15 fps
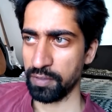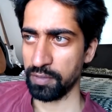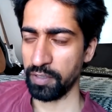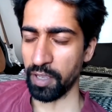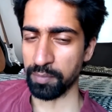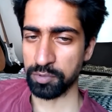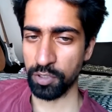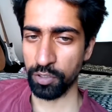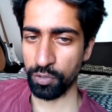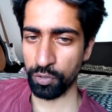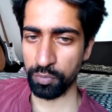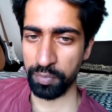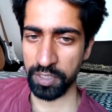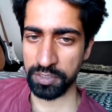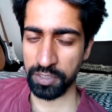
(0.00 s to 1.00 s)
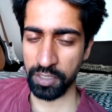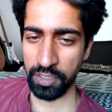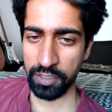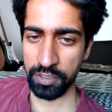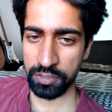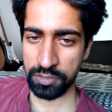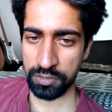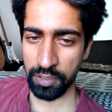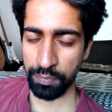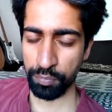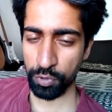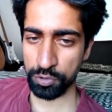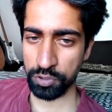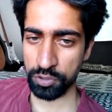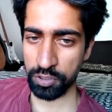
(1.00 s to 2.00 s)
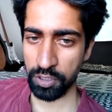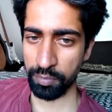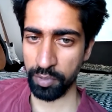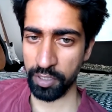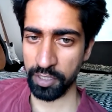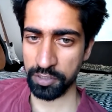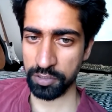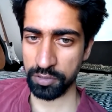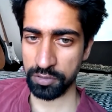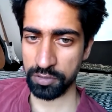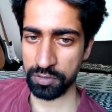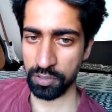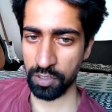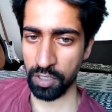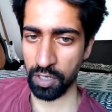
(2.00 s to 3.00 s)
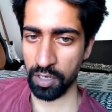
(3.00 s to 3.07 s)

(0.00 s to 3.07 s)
the absolute truth basically imposes limitations